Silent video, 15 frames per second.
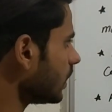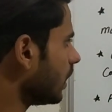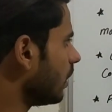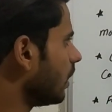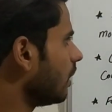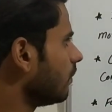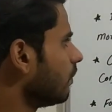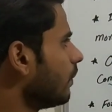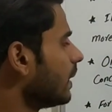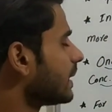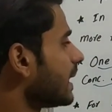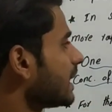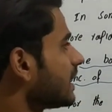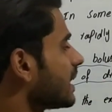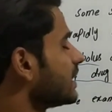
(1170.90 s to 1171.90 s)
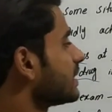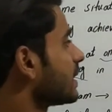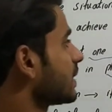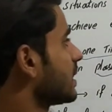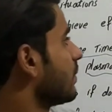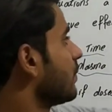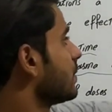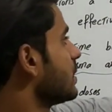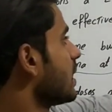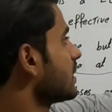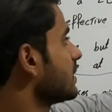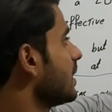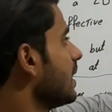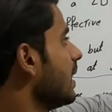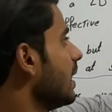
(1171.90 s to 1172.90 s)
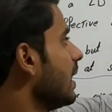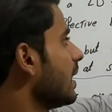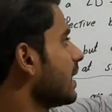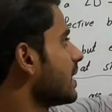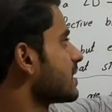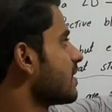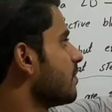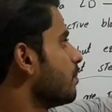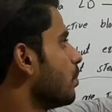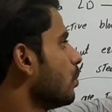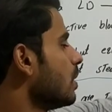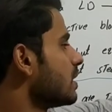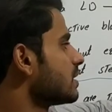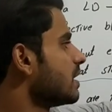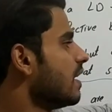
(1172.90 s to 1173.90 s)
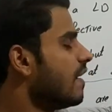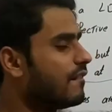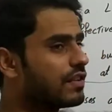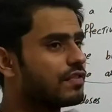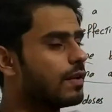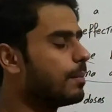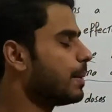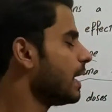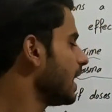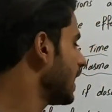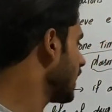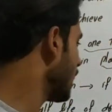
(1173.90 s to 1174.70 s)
We will take the concentration of digoxin in case of bolus, which will be